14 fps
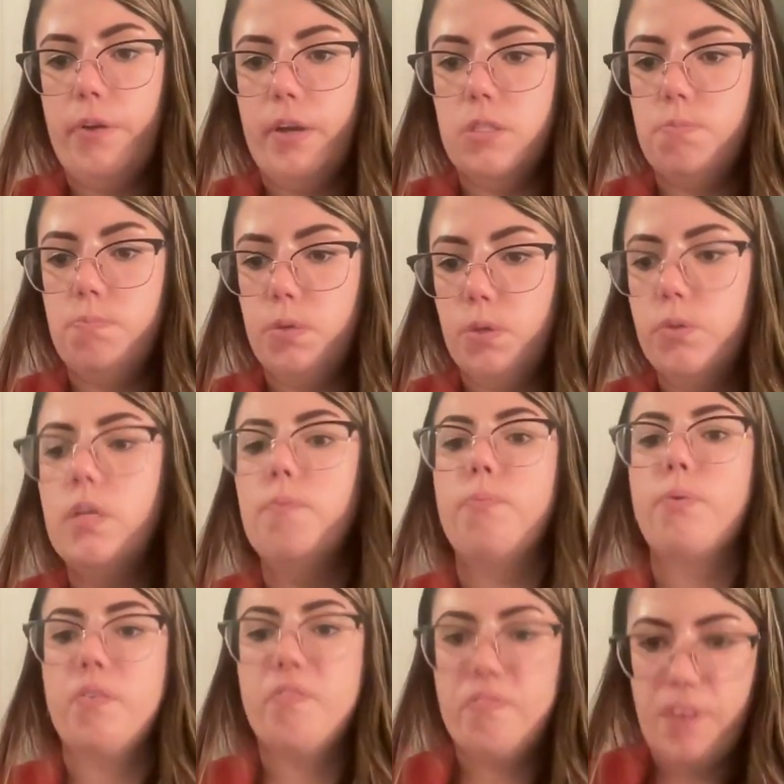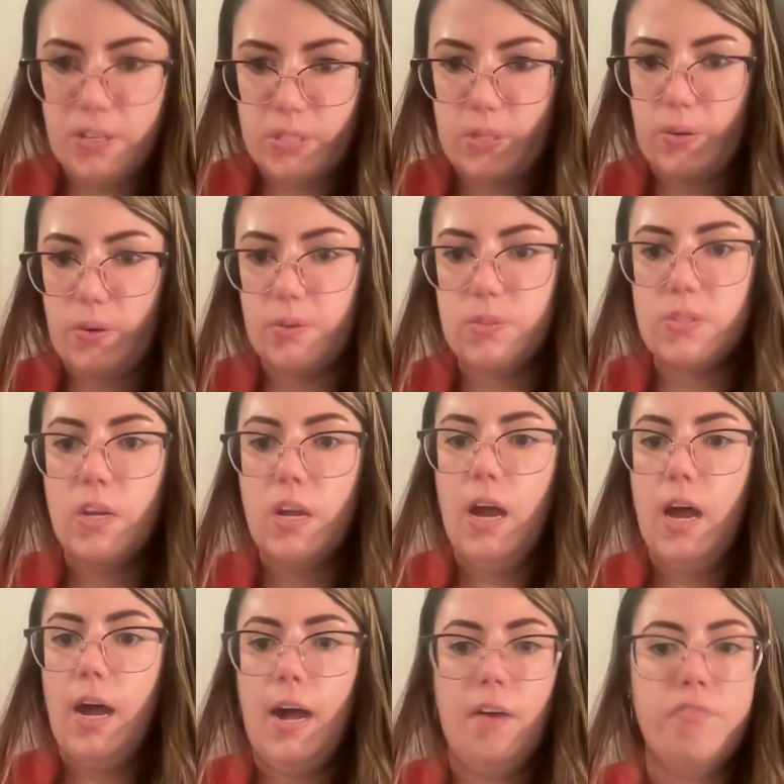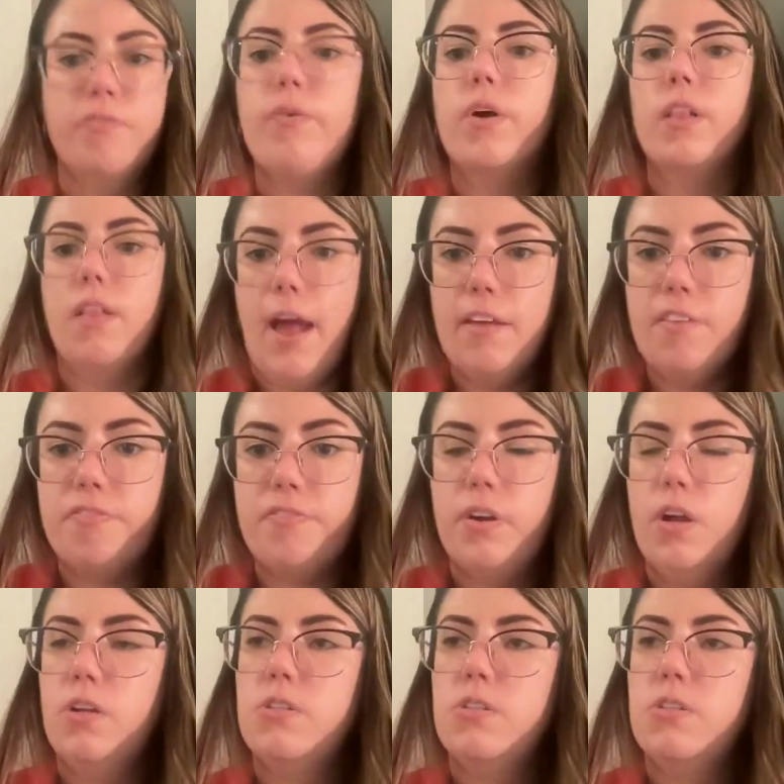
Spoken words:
that is building professionals for life.